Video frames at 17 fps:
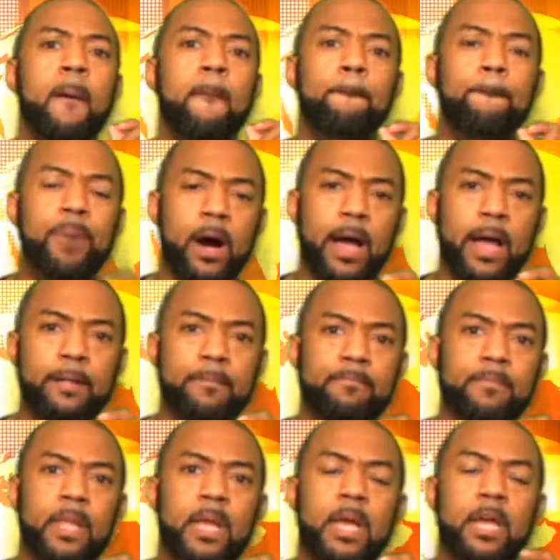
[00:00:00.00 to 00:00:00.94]
But
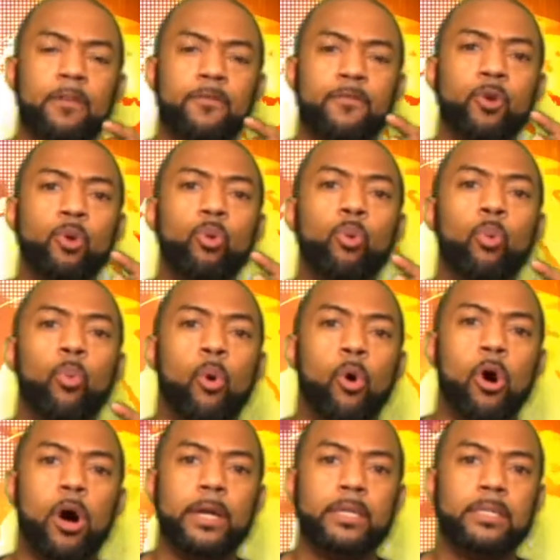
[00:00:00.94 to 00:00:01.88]
if you
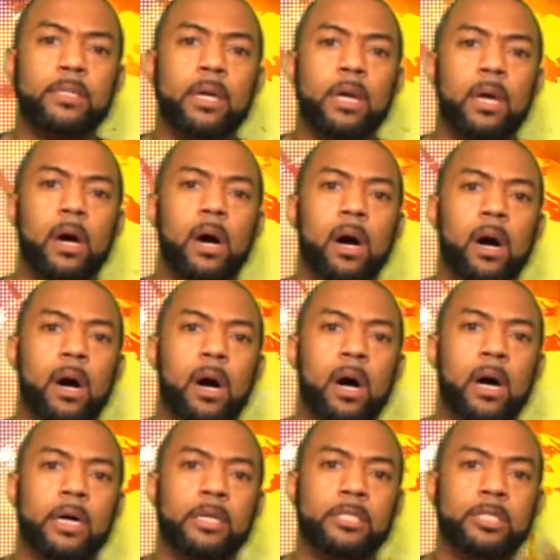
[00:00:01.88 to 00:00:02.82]
want
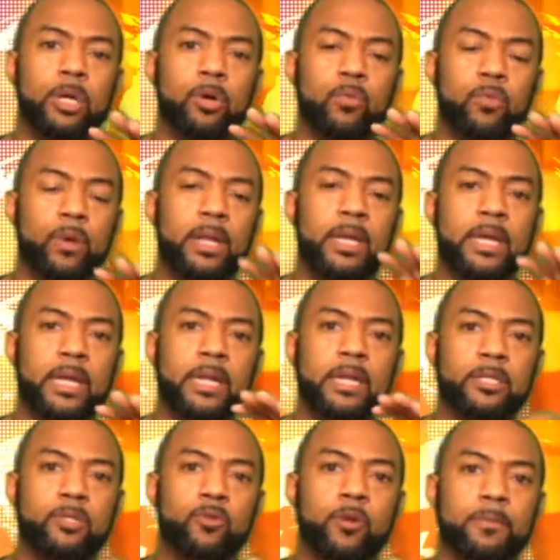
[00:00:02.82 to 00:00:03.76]
to really get a
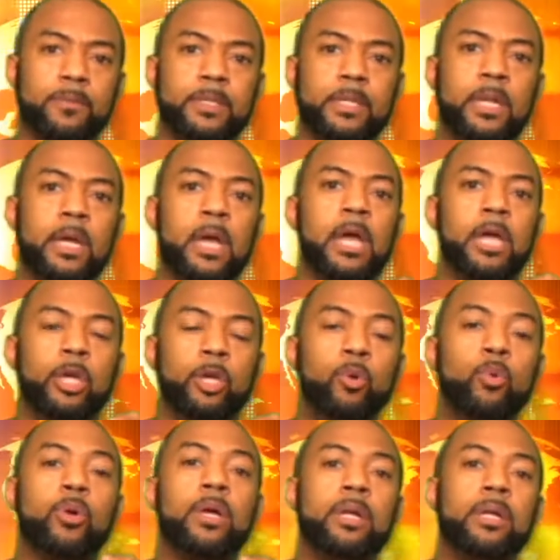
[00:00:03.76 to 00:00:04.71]
description,
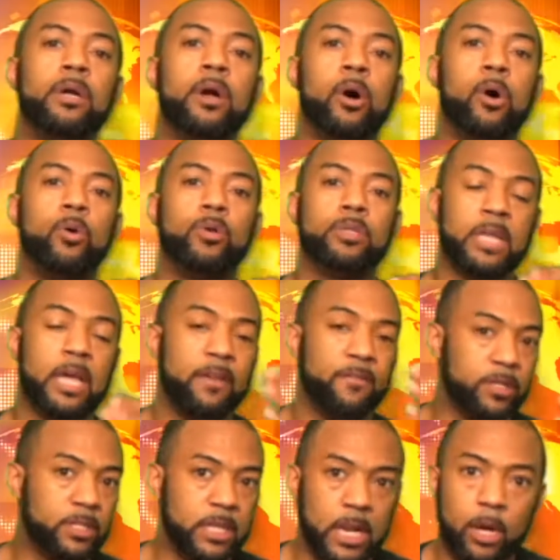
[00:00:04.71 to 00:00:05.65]
you can go, say if
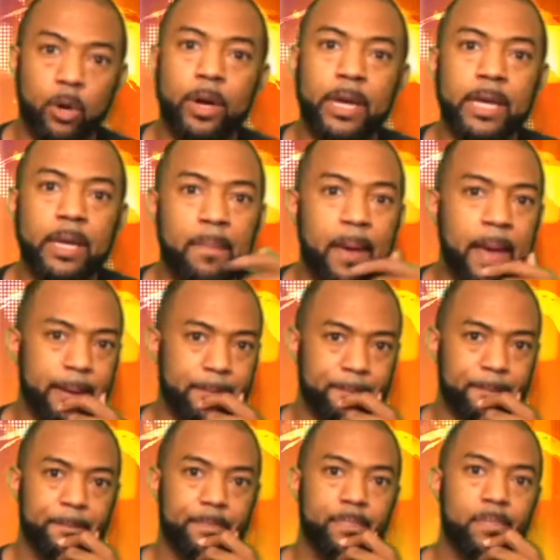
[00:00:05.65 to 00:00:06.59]
you're selling on eBay
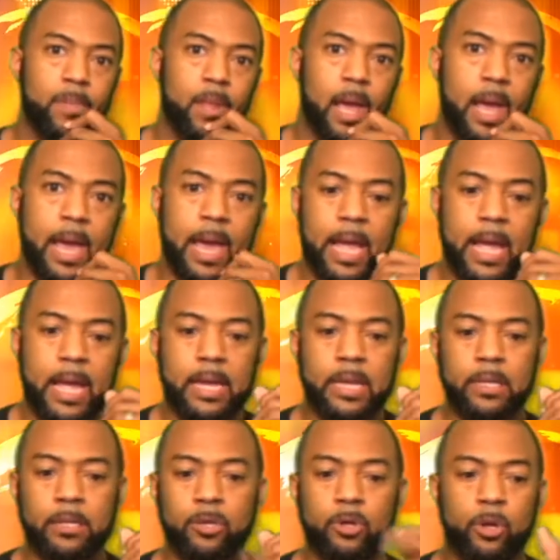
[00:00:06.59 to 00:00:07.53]

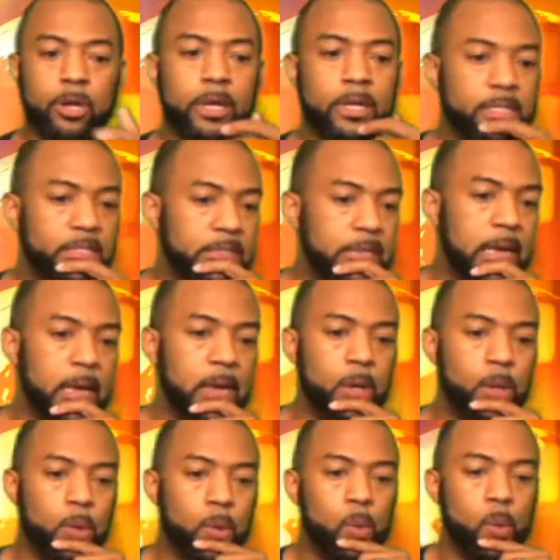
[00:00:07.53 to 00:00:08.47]
and you're going to
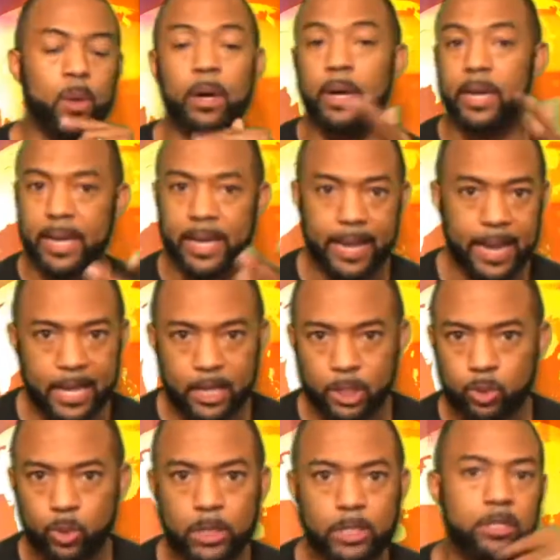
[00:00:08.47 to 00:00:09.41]
sell, again,
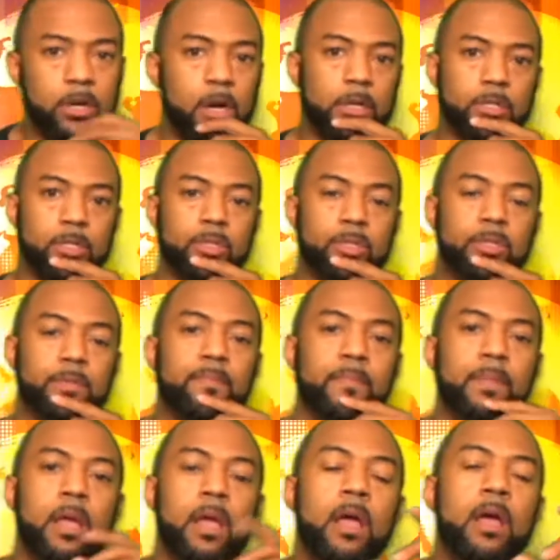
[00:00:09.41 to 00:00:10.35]
Android chargers.
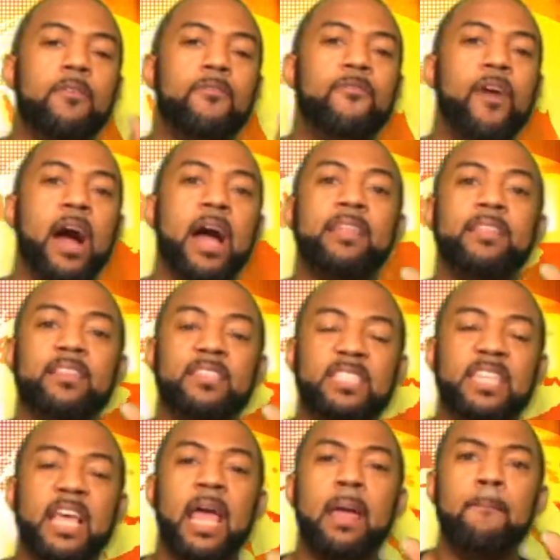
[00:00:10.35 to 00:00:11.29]
Find the
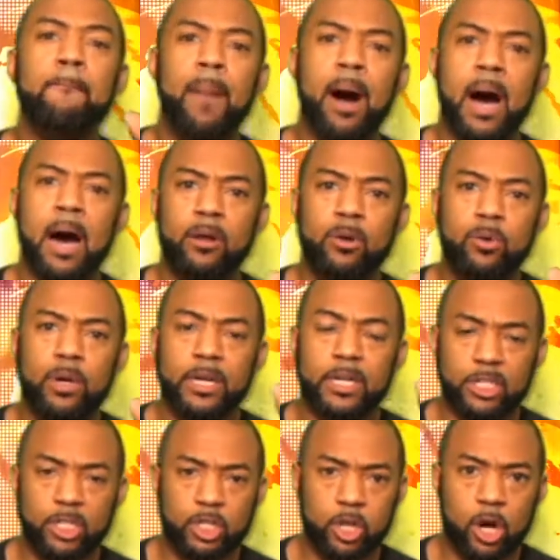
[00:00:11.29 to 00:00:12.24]
same model
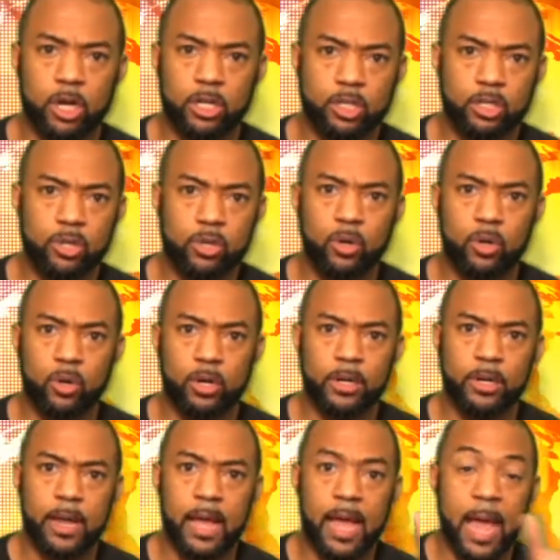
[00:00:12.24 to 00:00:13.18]
and charger
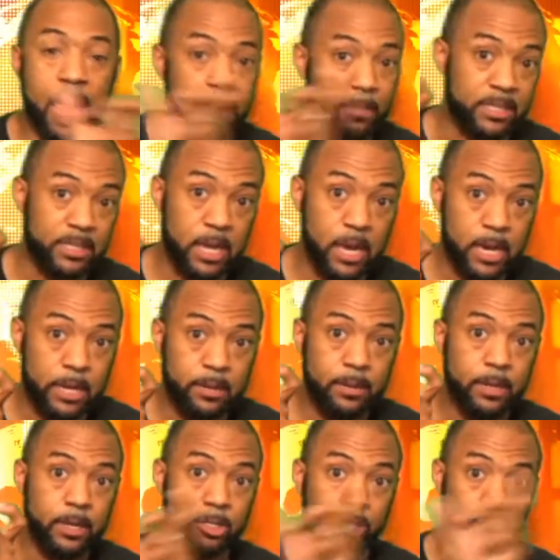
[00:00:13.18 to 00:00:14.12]
on Amazon
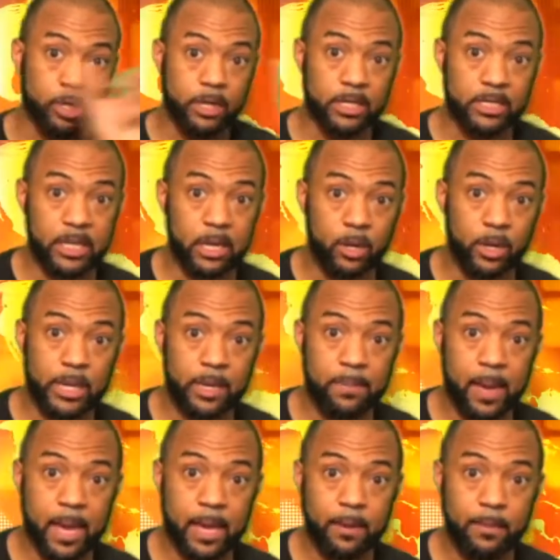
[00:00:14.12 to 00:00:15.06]
that you're going to sell on
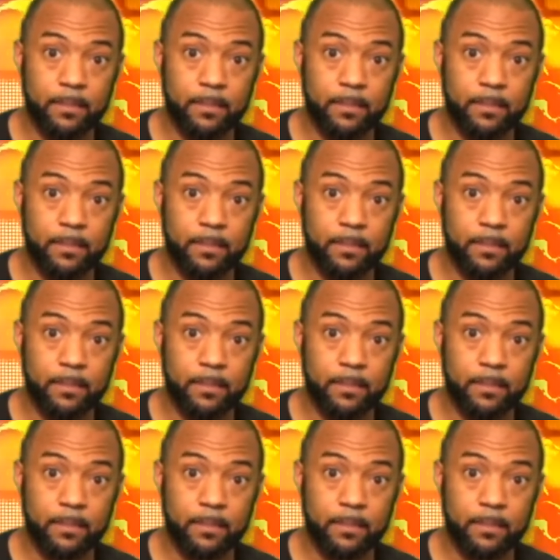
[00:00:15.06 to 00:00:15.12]
eBay.